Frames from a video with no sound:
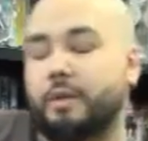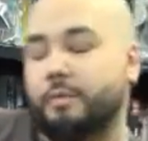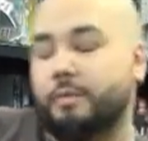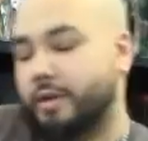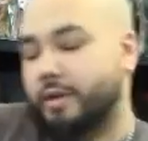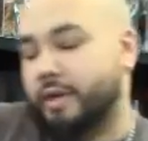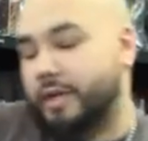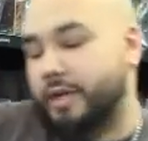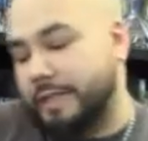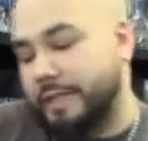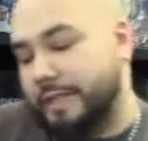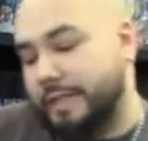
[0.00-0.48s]

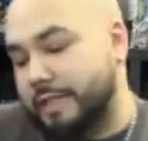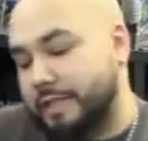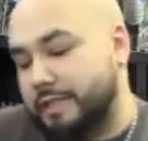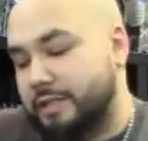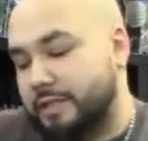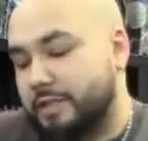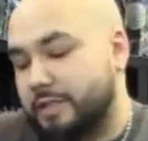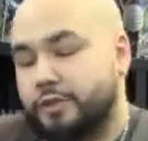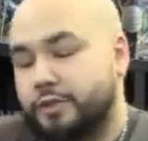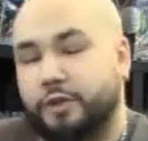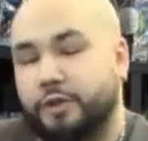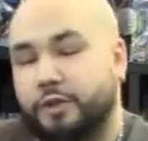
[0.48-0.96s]
but it
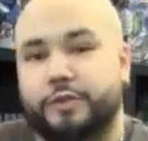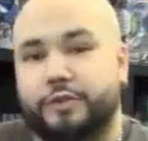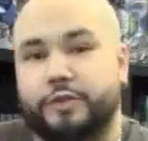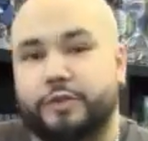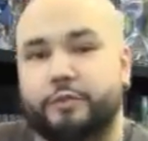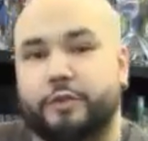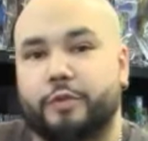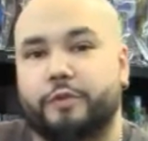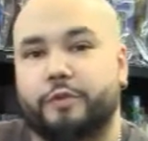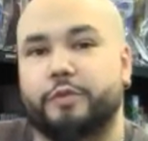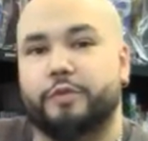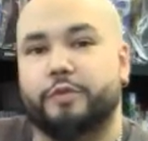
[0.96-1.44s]
deserves a
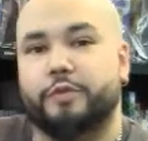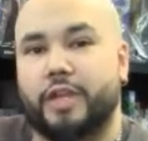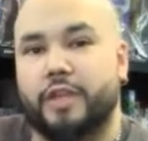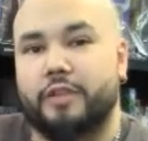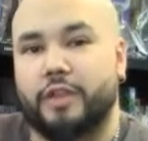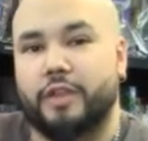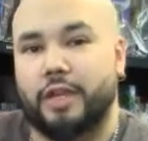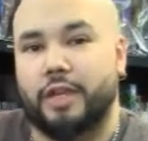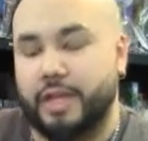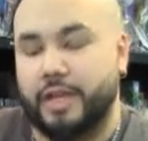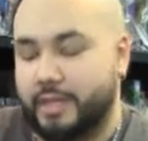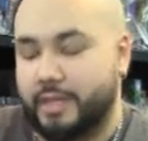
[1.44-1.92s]
review
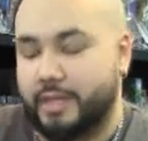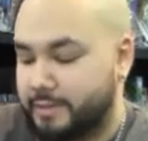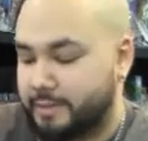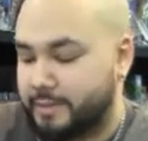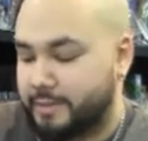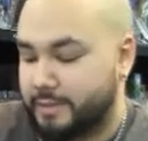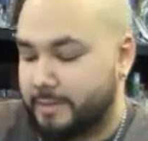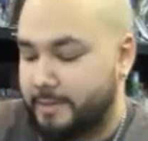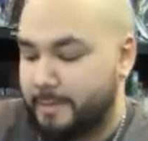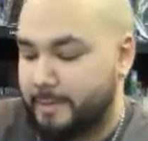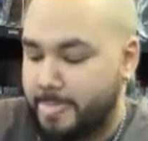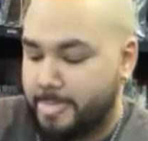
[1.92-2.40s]
nonetheless.